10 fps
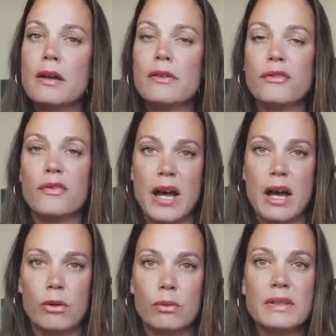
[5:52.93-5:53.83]

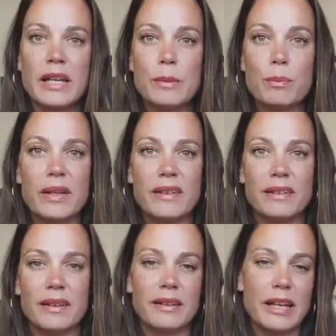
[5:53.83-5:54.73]
found a
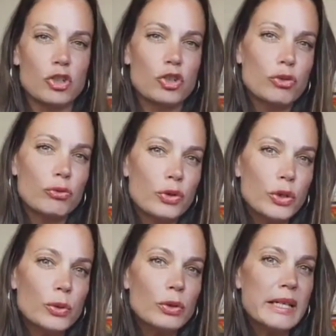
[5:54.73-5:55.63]
business that
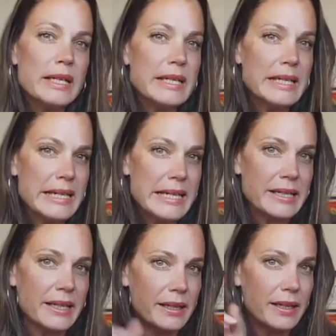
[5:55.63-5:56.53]
truly
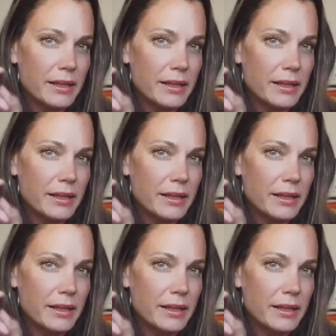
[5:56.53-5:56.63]
needed